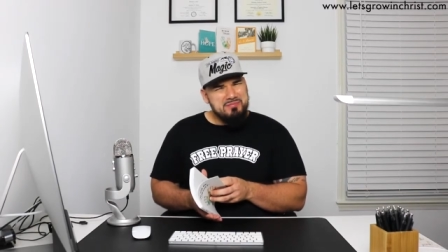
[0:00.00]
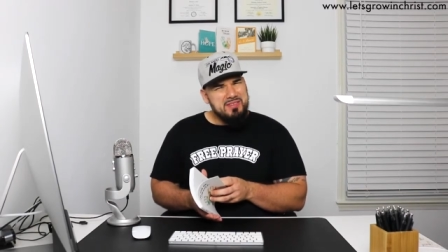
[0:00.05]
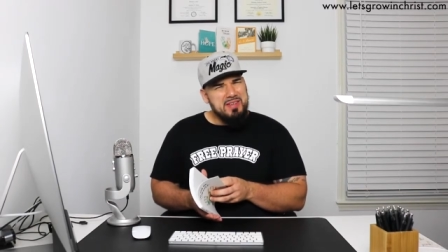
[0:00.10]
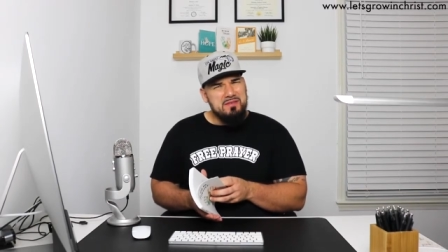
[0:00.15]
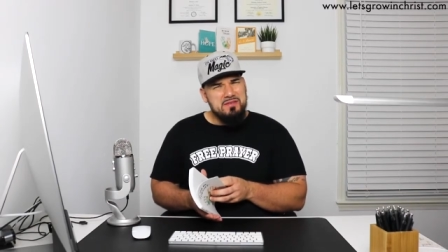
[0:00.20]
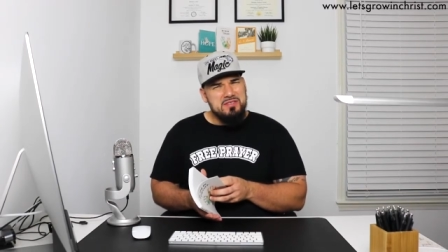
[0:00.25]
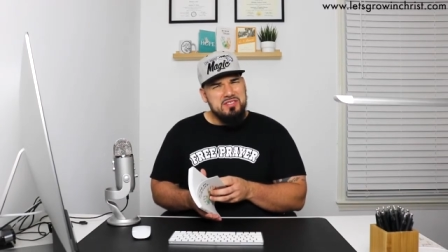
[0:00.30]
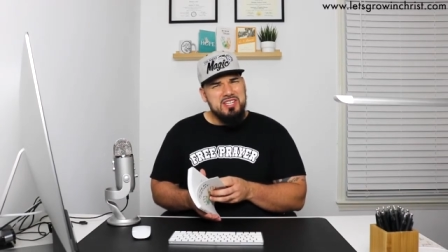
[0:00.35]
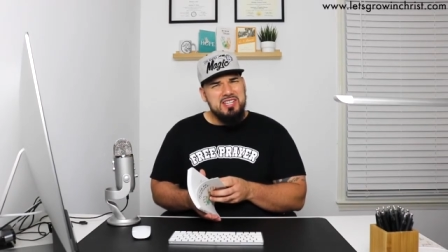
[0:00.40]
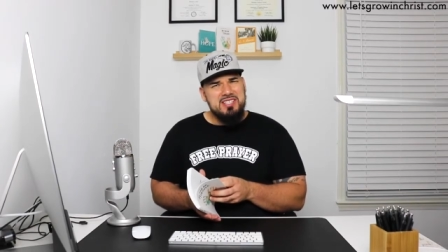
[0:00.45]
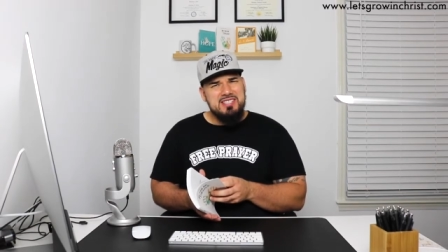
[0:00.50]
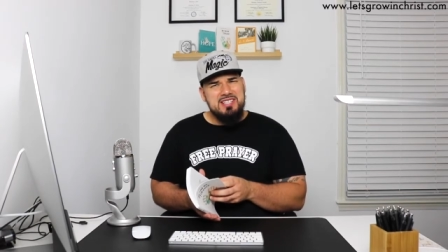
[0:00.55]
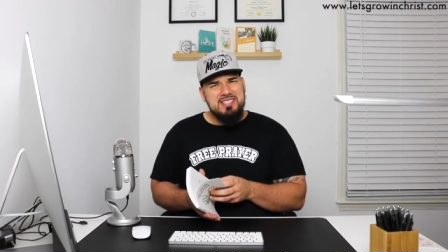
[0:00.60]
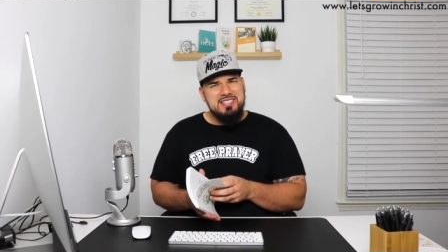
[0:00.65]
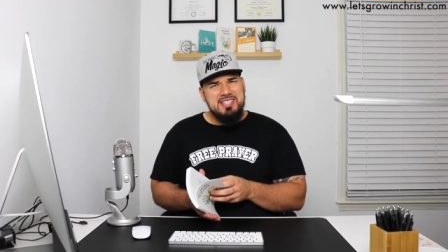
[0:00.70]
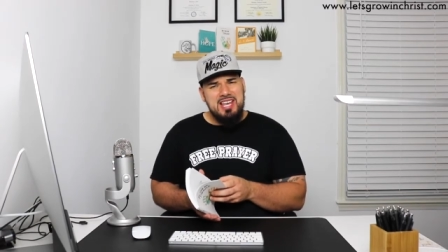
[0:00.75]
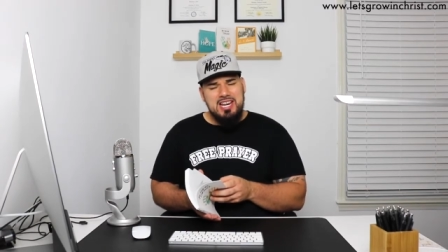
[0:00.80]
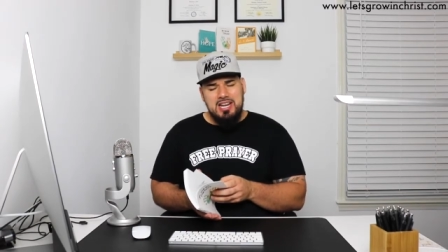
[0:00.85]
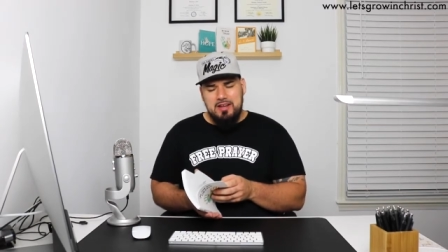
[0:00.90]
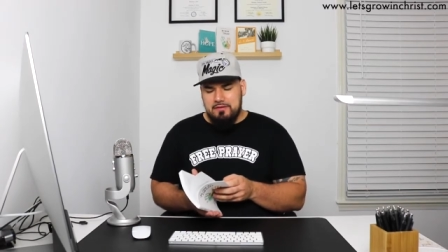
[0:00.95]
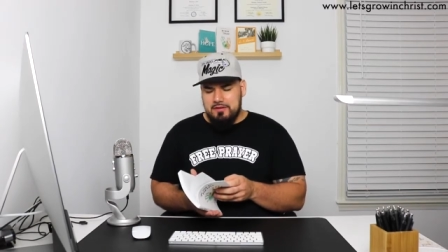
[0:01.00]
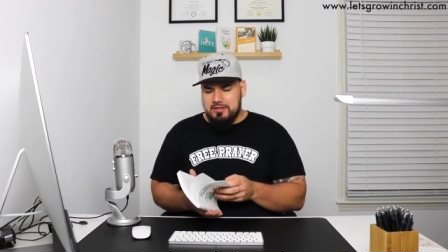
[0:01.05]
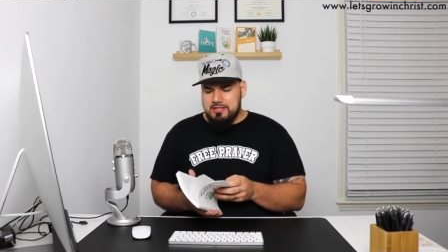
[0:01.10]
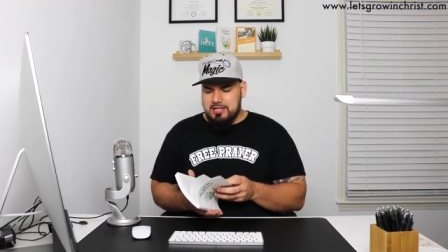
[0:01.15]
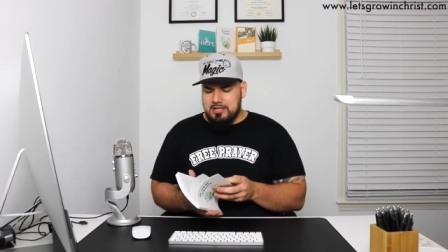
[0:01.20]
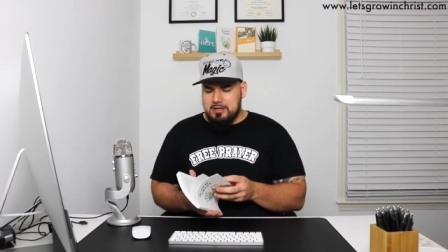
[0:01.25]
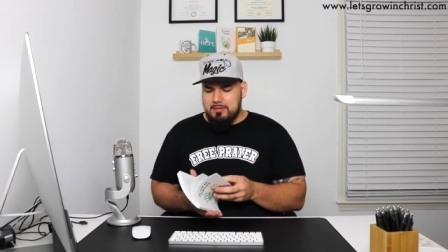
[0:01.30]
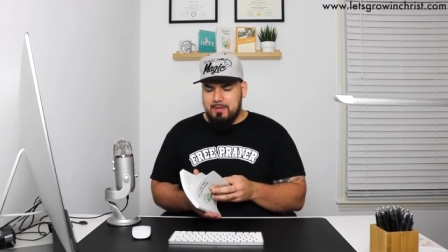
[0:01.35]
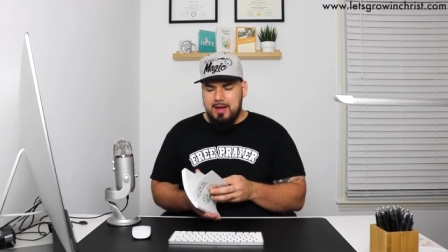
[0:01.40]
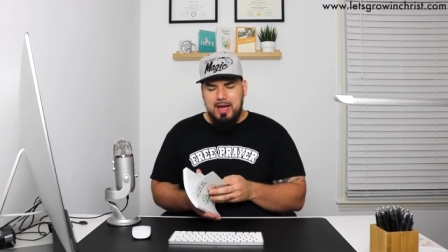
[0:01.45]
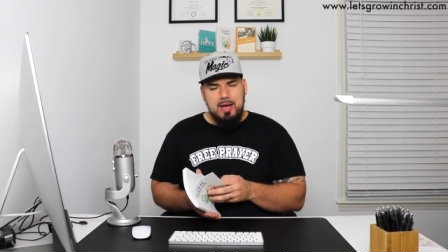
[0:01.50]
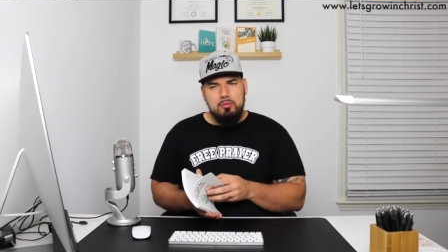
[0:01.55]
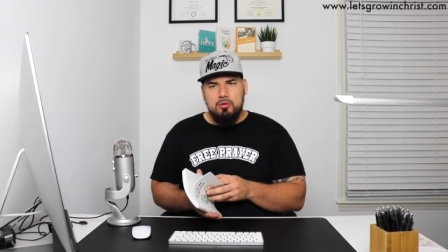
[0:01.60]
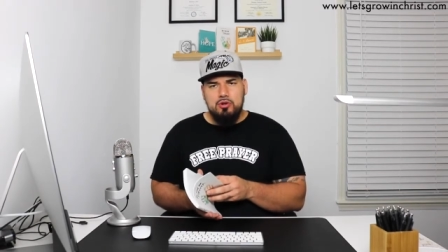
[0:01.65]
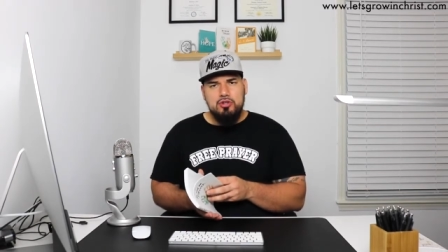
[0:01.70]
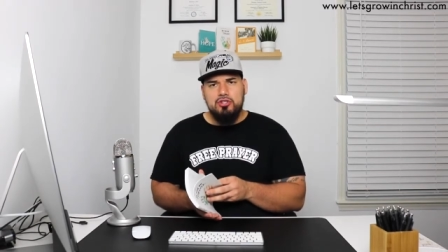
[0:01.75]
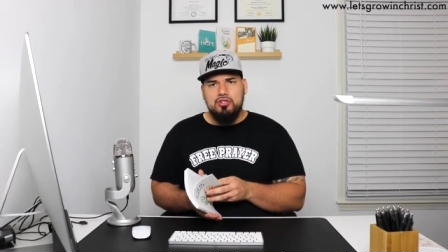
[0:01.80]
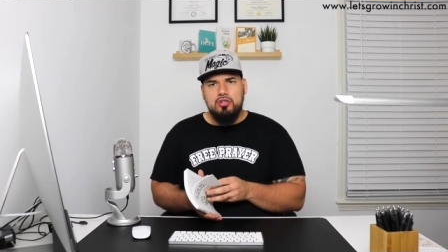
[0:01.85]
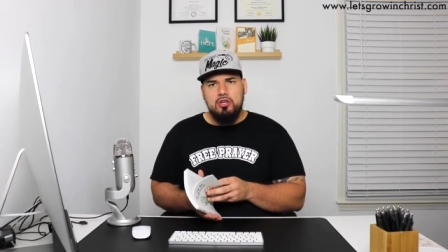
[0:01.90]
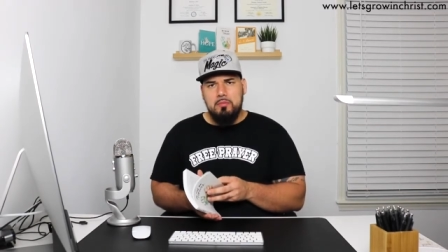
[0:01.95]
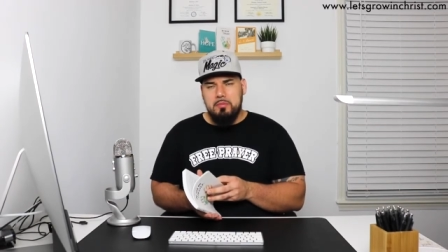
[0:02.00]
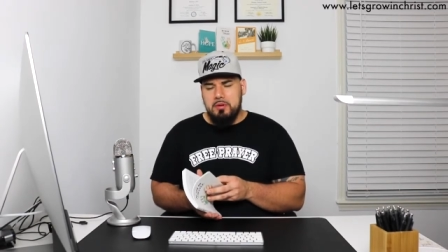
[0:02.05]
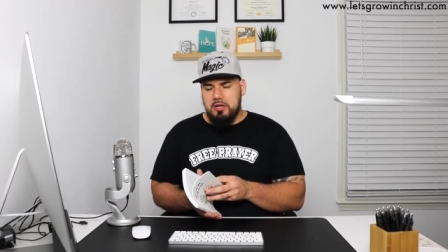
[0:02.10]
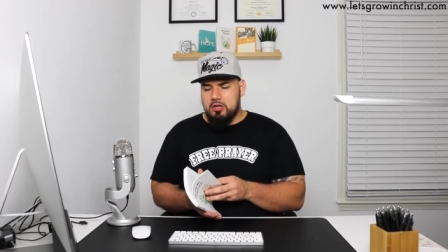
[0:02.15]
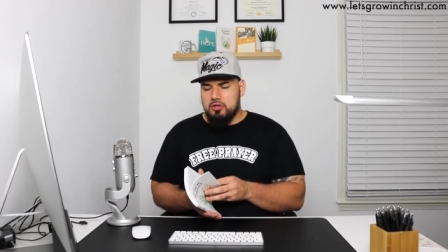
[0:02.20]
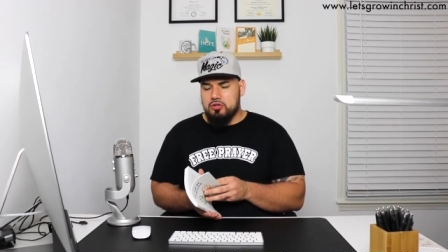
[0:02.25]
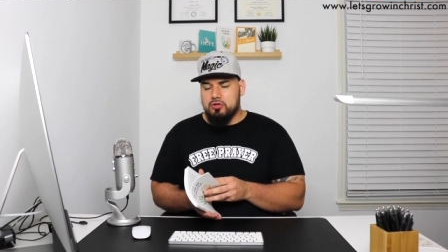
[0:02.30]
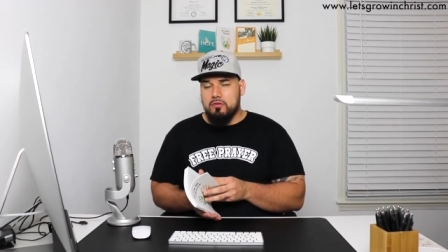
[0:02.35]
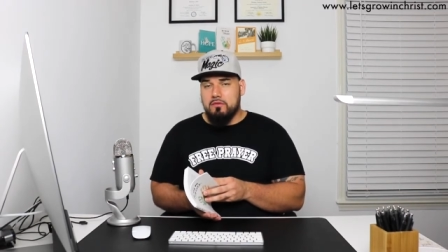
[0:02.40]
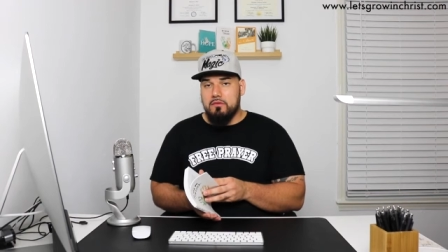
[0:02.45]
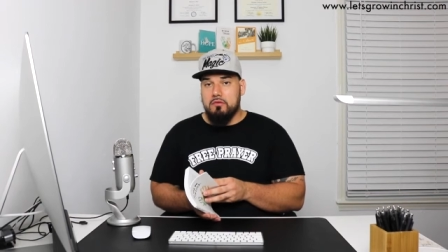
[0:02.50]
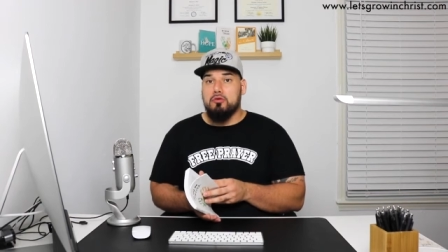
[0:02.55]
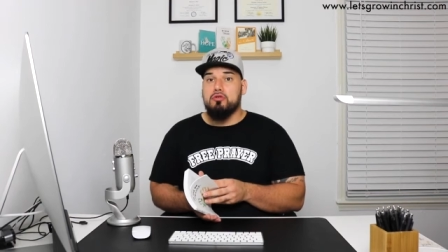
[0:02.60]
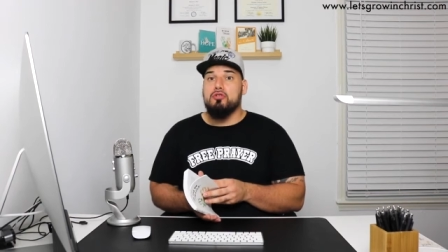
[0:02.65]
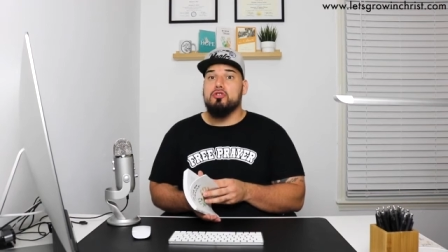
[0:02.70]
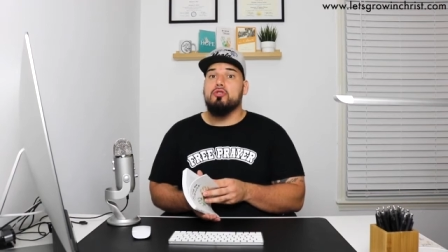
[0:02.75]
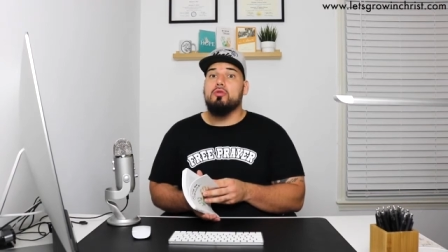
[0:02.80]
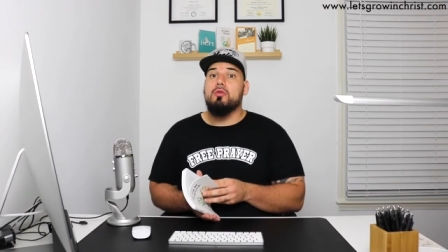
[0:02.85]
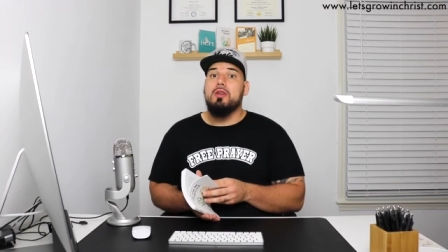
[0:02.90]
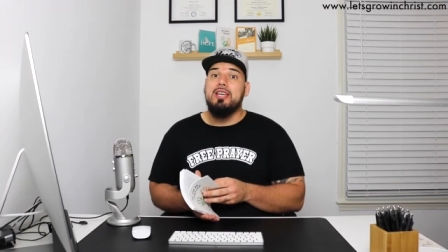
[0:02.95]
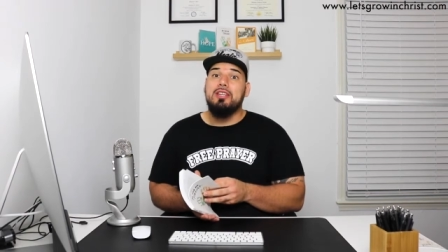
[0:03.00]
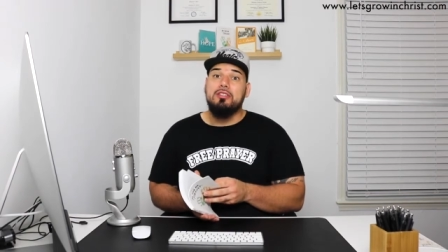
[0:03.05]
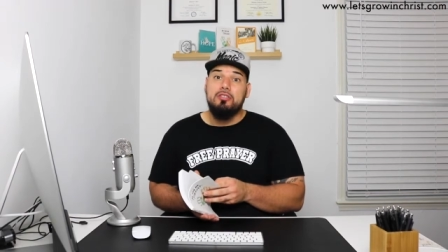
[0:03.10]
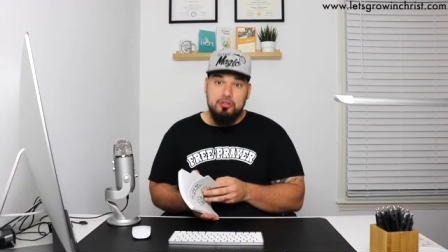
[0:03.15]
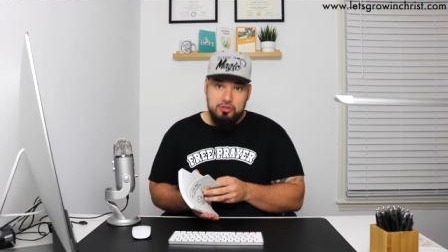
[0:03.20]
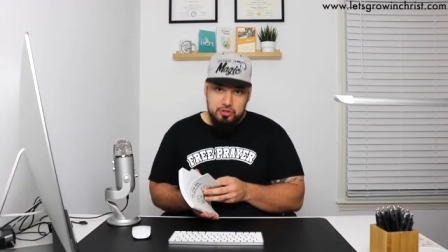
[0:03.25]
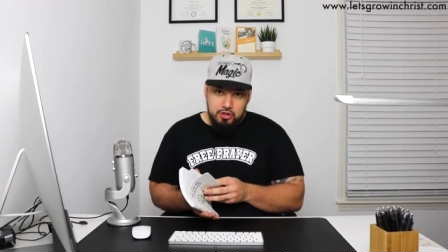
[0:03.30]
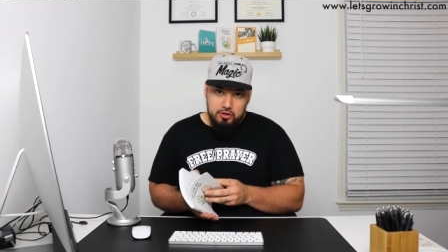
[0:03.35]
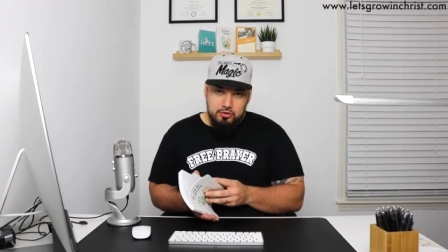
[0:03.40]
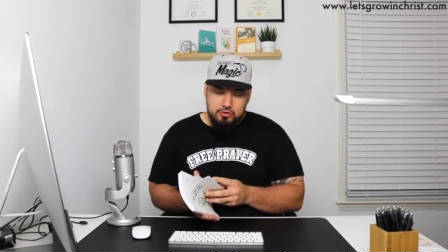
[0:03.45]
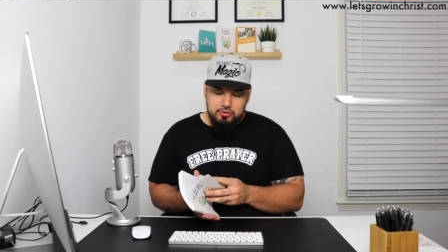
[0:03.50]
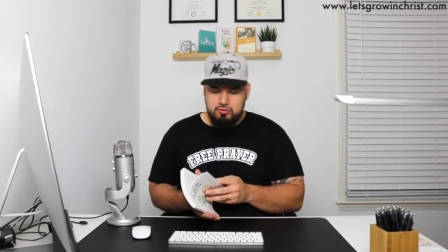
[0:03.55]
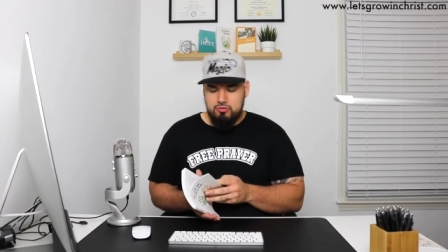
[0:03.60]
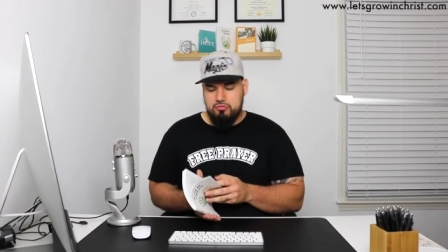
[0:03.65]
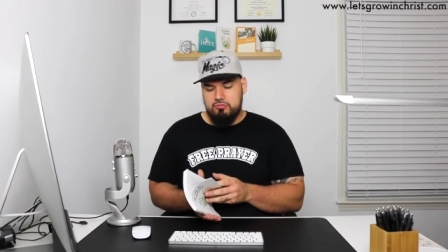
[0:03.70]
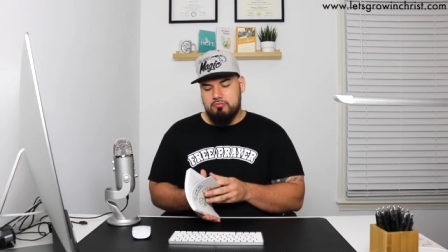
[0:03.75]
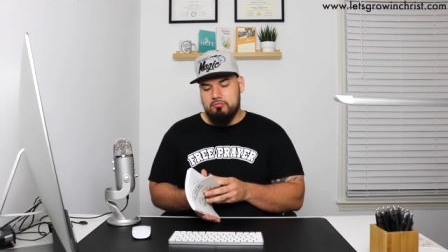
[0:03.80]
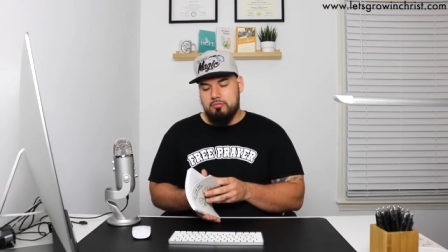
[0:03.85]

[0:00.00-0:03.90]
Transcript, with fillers: if jesus said it, if it's in the bible it shouldn't be controversial in the church